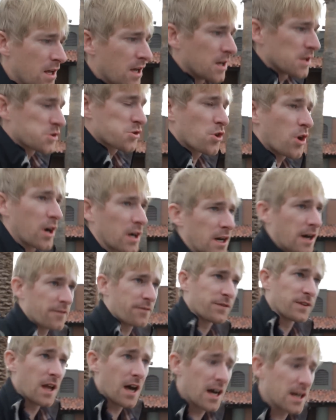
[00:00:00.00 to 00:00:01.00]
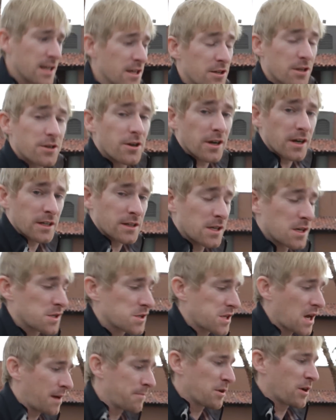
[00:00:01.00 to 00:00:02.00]
a strong enough flood, either during the
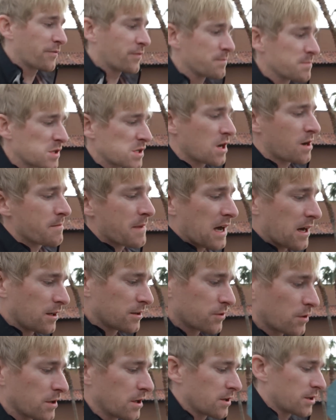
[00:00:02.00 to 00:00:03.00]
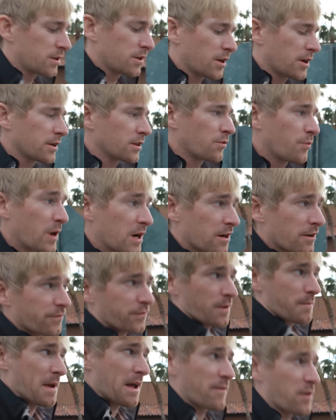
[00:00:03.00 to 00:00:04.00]
summer from snow melt or during the winter
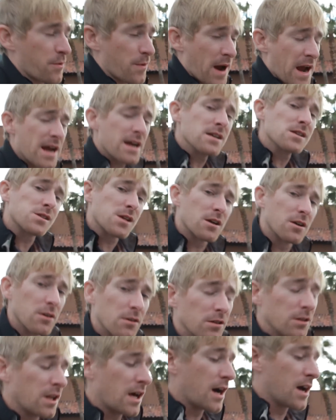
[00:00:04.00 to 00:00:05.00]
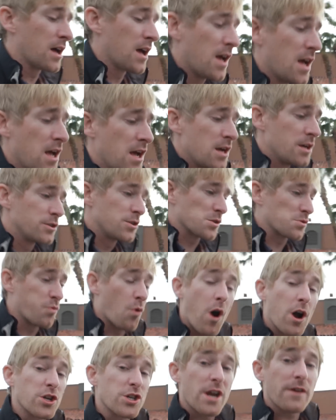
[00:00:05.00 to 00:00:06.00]
from heavy rains, that it'll uh, just
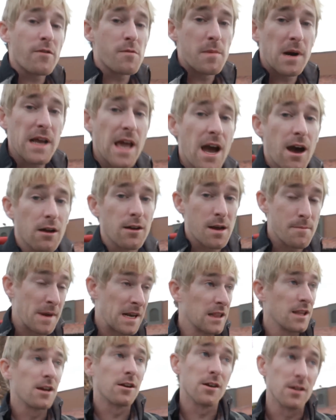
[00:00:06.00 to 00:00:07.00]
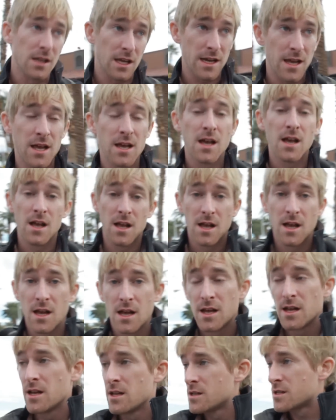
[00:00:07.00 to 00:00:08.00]
wash everybody out. I mean, literally.
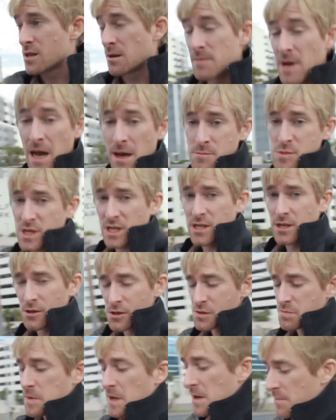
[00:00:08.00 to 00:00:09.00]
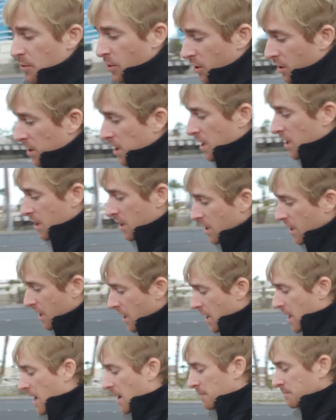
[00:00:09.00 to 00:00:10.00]
Sometimes it kills people.
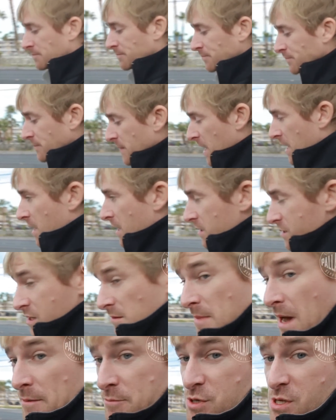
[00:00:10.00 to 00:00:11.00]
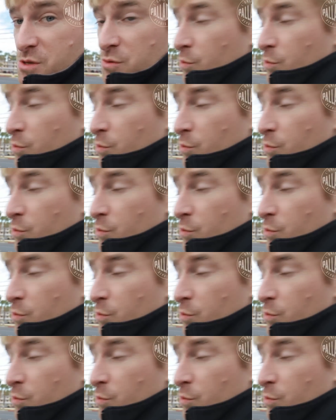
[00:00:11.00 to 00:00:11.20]
Um, sometimes it just